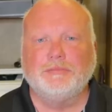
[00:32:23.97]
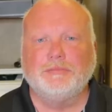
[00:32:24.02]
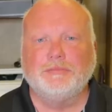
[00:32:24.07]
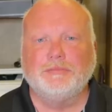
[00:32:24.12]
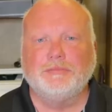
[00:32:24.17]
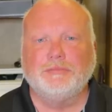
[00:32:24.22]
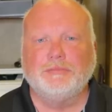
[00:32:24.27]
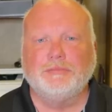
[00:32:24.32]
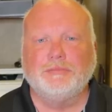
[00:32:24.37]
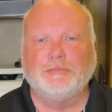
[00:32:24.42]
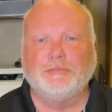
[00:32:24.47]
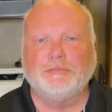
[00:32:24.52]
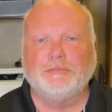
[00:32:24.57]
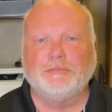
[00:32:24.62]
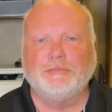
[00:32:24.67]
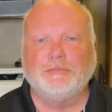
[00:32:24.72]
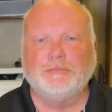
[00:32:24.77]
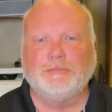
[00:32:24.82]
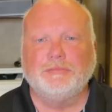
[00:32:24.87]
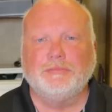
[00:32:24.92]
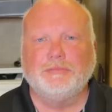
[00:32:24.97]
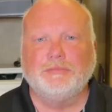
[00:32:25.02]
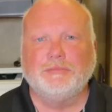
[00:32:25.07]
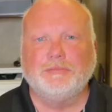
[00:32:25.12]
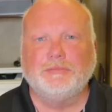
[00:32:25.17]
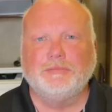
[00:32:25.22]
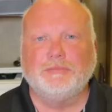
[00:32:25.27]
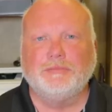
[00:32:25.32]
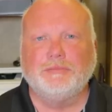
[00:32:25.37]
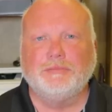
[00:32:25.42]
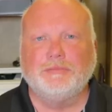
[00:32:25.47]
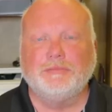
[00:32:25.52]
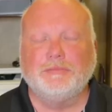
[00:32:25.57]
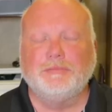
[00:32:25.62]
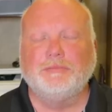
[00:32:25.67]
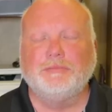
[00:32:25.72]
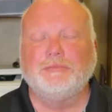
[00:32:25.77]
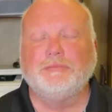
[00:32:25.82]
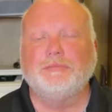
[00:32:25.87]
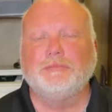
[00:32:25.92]

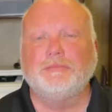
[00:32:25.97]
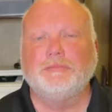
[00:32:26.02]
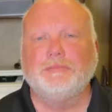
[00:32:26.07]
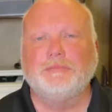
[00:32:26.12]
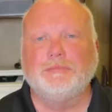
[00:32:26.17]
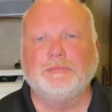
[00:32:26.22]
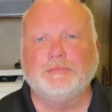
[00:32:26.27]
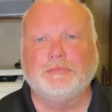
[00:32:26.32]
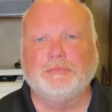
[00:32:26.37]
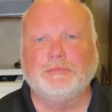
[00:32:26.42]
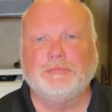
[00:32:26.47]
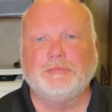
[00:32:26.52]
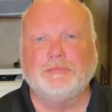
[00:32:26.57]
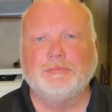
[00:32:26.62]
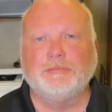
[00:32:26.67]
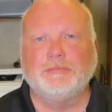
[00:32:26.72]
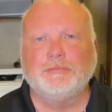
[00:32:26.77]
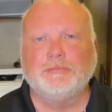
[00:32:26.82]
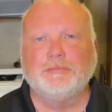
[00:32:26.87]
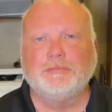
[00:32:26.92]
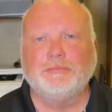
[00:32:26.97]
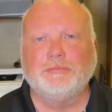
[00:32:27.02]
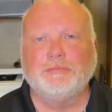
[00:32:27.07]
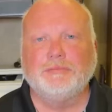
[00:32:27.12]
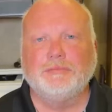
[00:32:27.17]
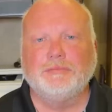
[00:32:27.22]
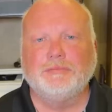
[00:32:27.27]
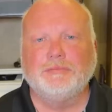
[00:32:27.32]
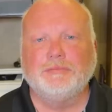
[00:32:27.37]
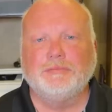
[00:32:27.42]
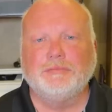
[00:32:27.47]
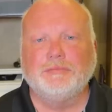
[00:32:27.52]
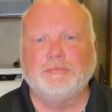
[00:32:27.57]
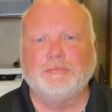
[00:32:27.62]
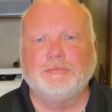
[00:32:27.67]
No words are spoken by the person on screen.